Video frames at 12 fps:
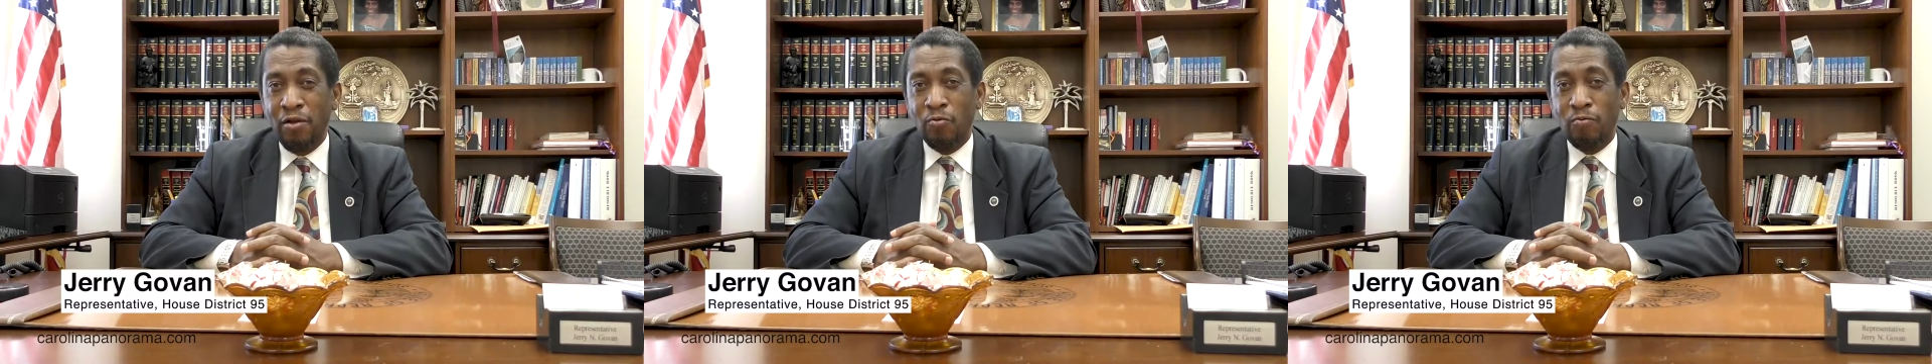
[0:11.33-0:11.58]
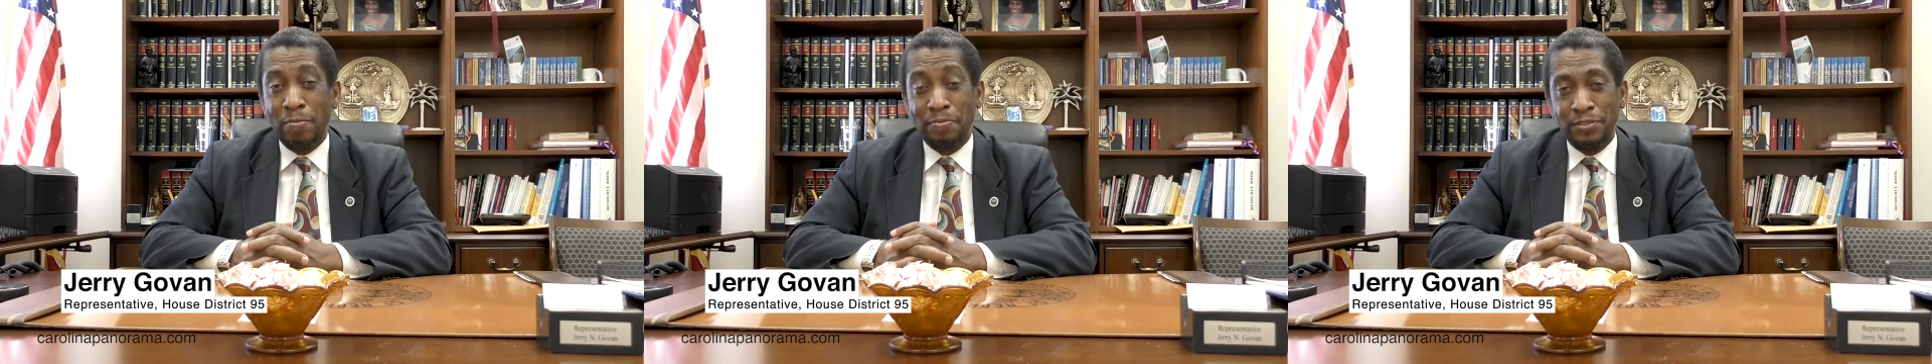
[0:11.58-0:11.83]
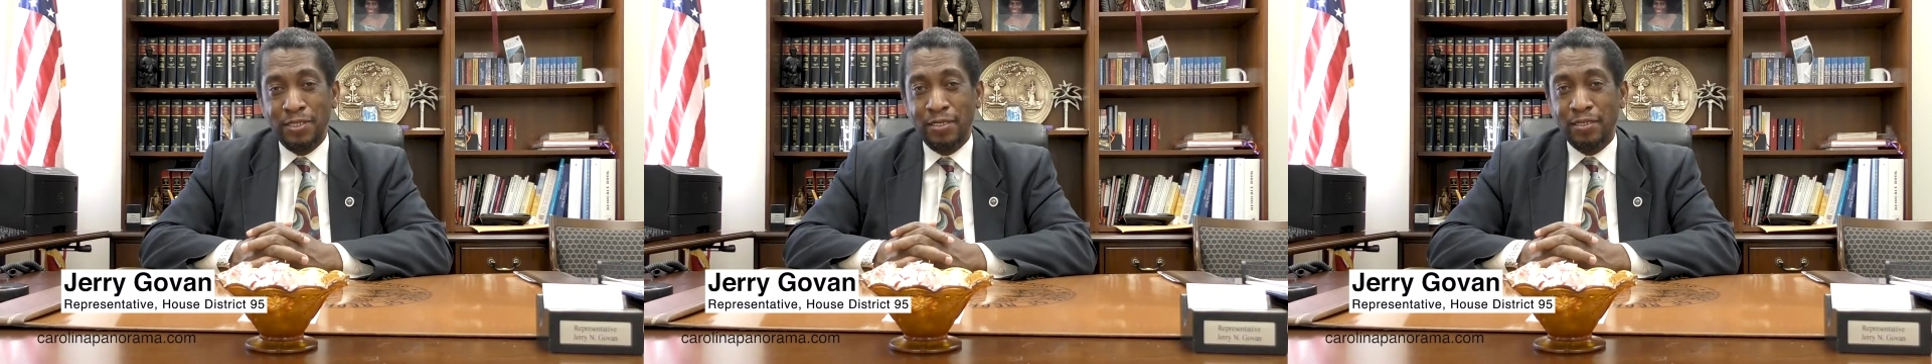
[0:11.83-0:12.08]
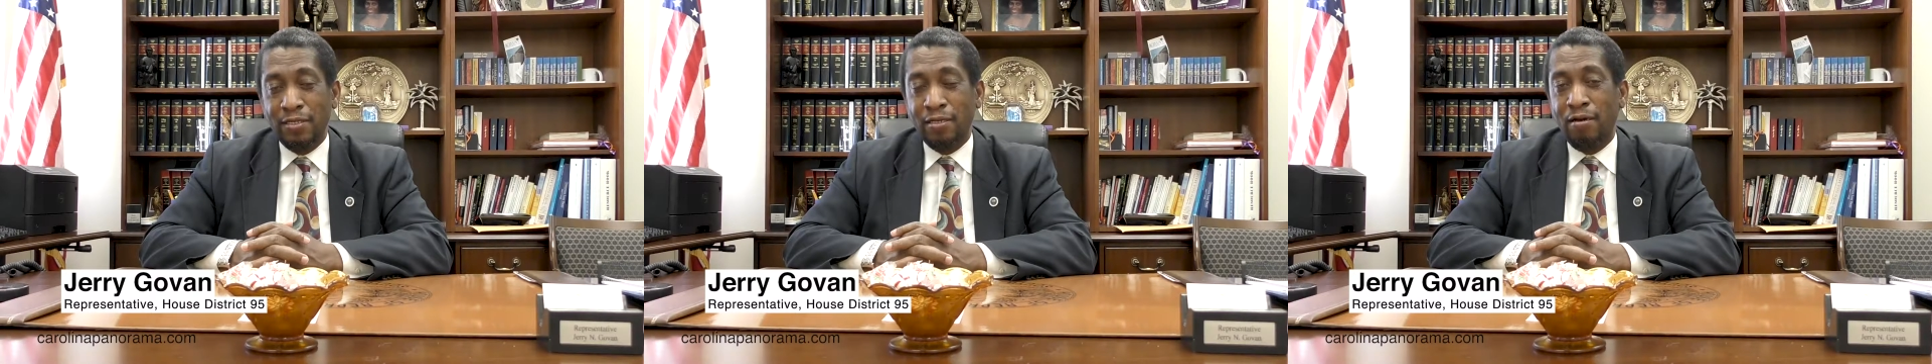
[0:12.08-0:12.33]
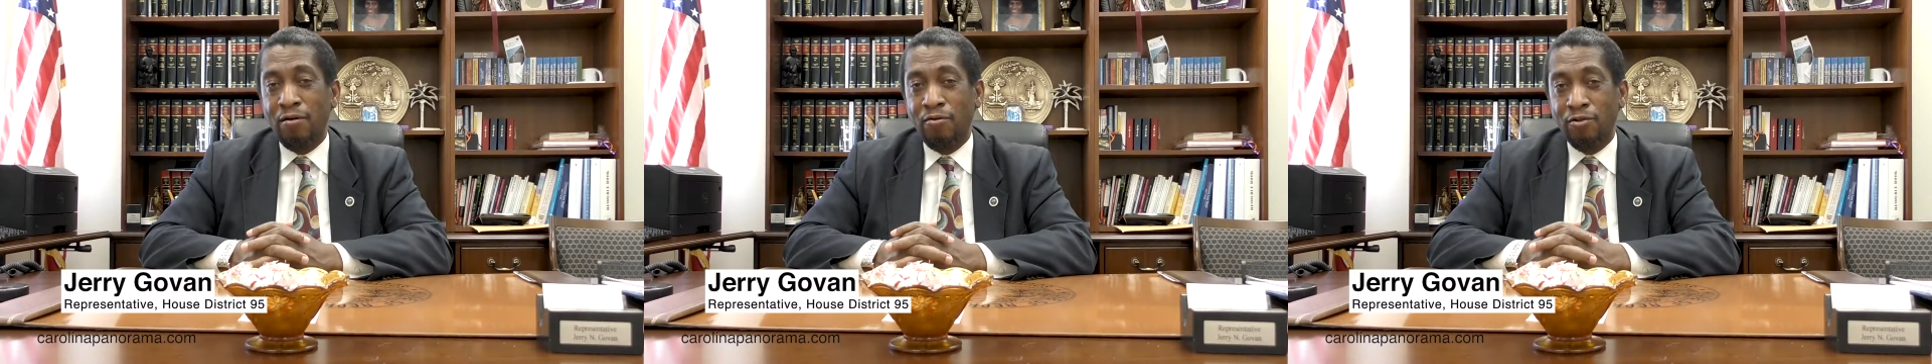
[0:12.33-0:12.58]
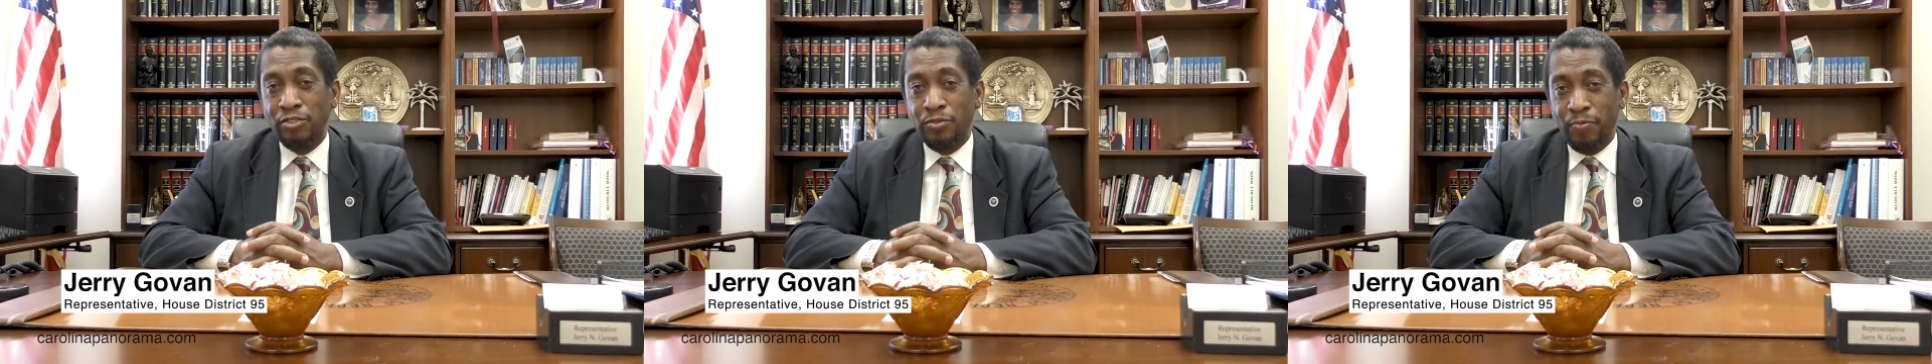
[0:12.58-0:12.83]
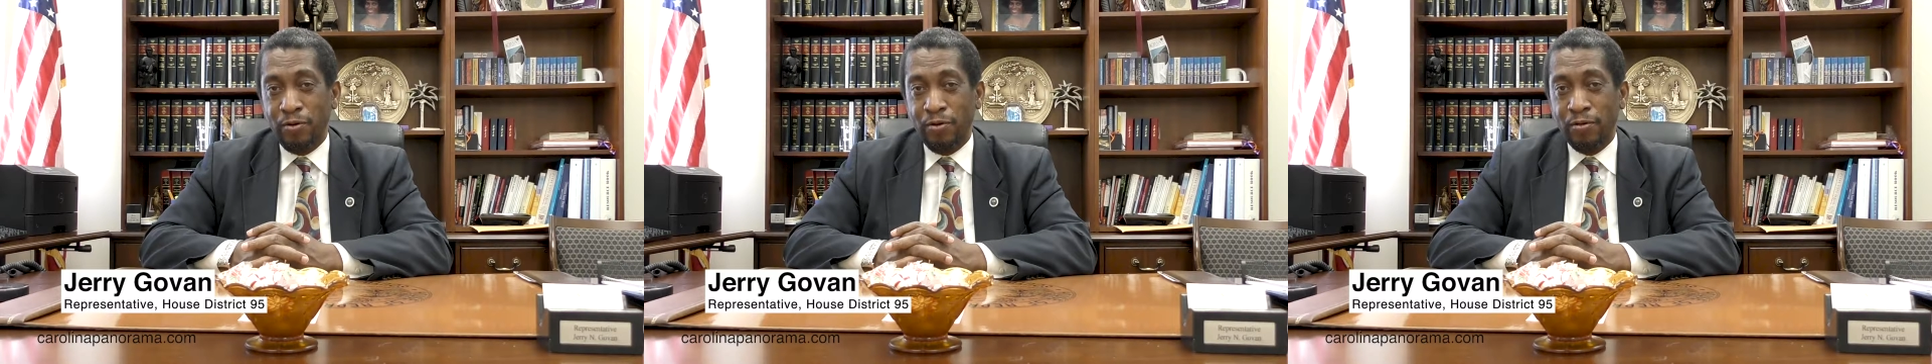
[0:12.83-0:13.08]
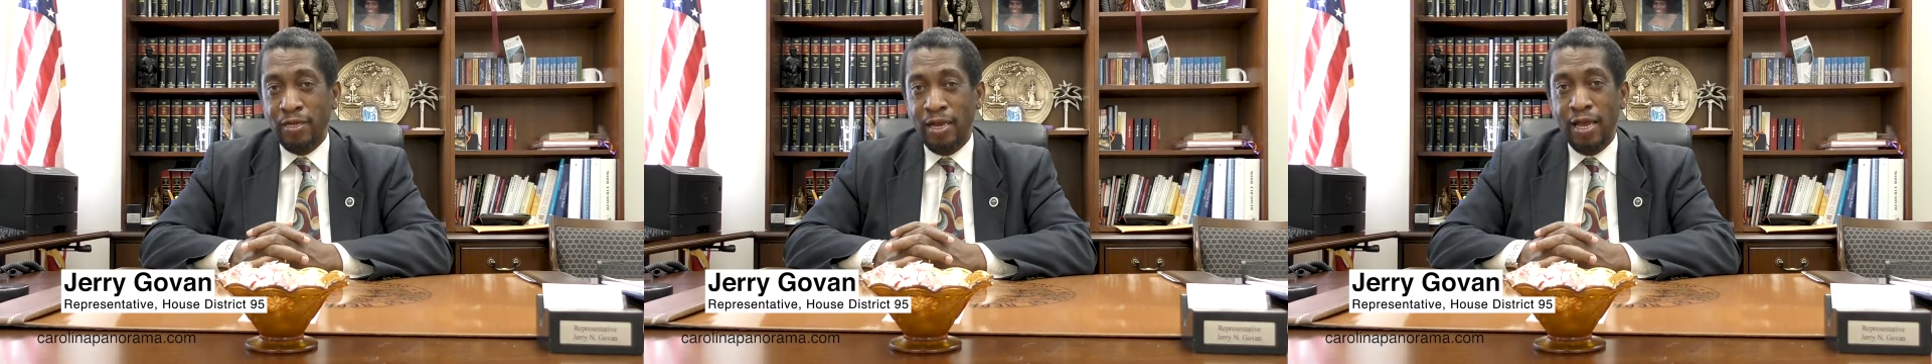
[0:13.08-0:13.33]
representing
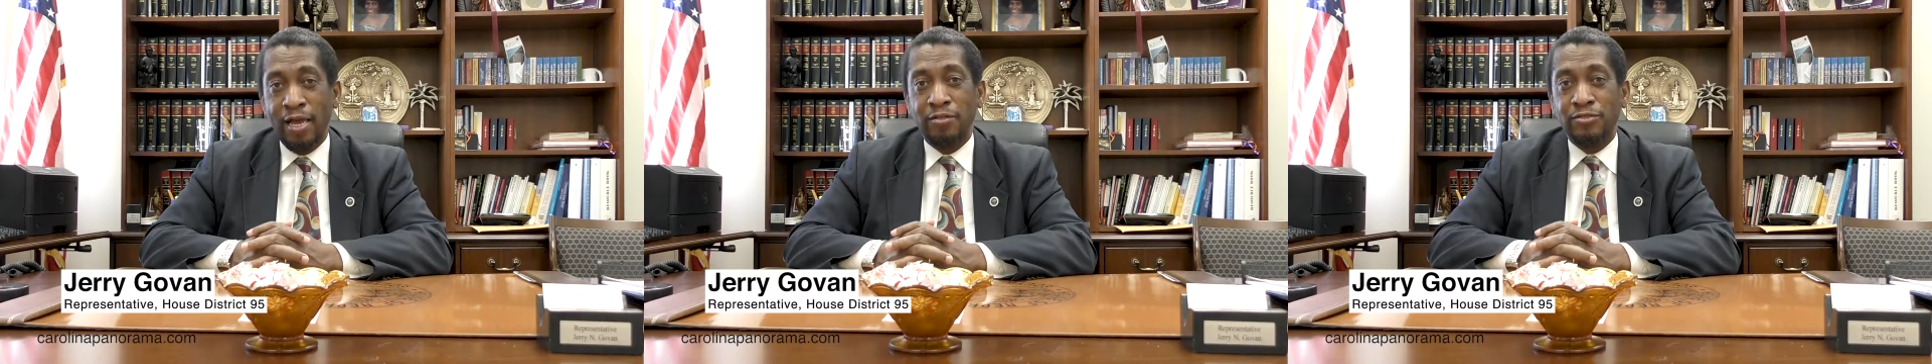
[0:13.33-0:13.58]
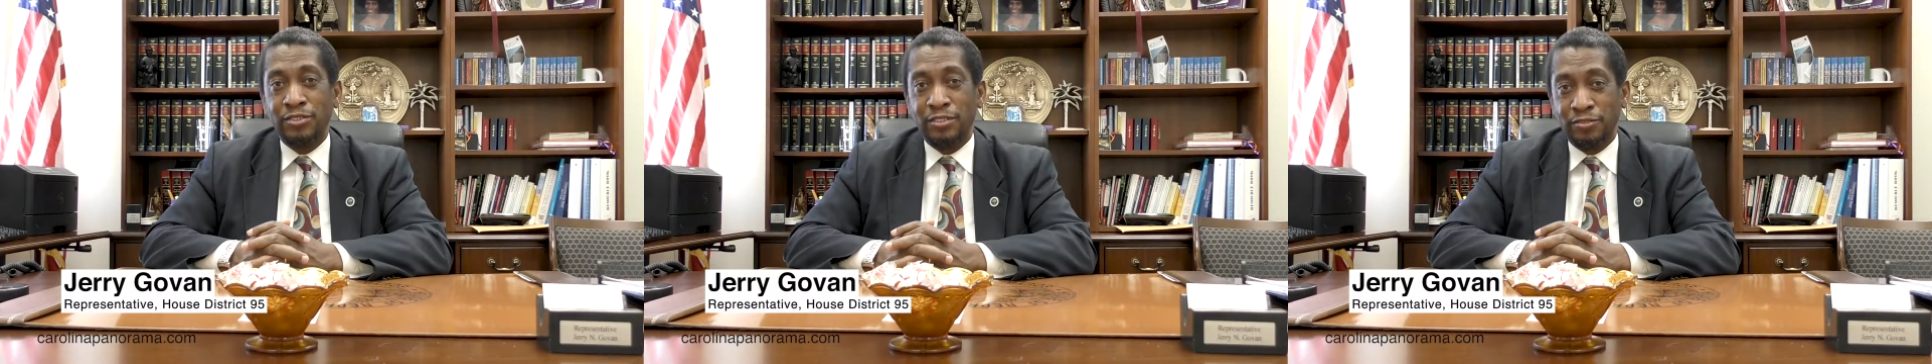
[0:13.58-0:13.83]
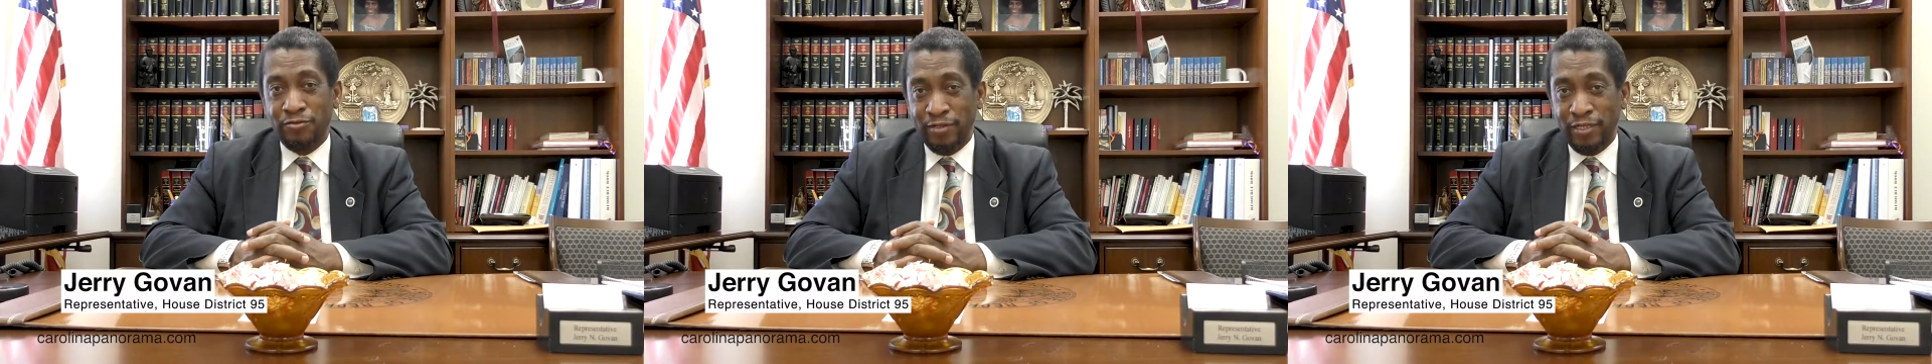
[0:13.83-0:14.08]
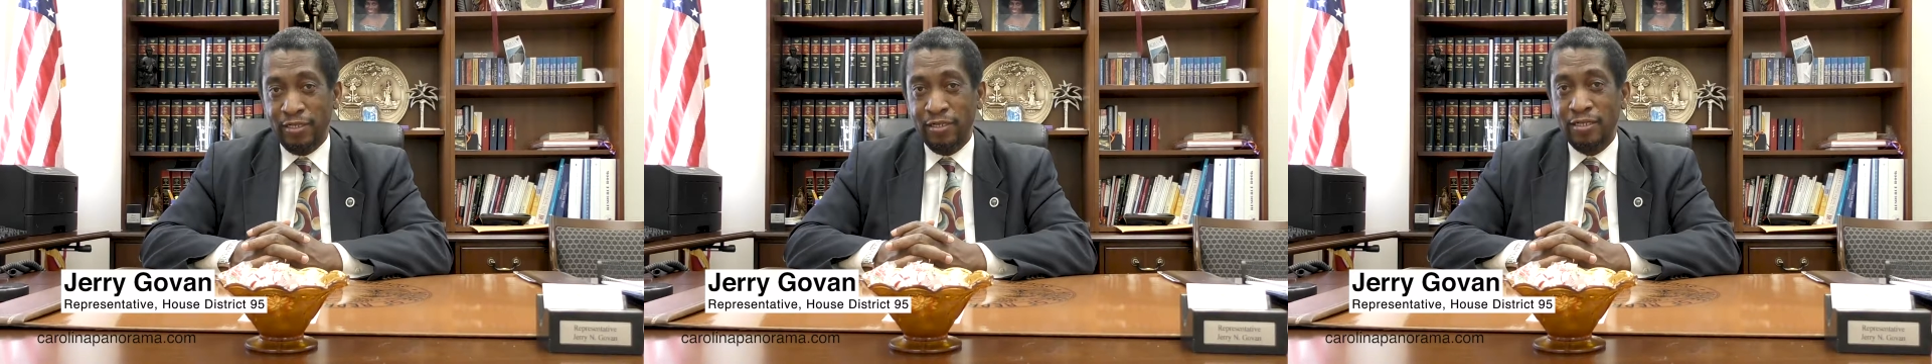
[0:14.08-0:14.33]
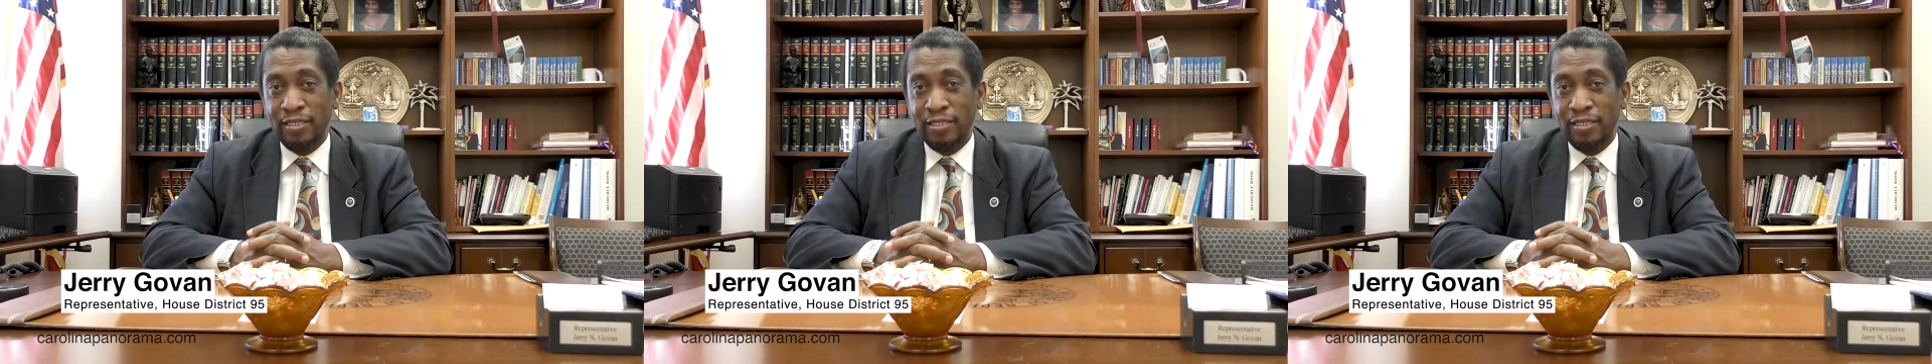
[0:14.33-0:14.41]
Orangeburg House District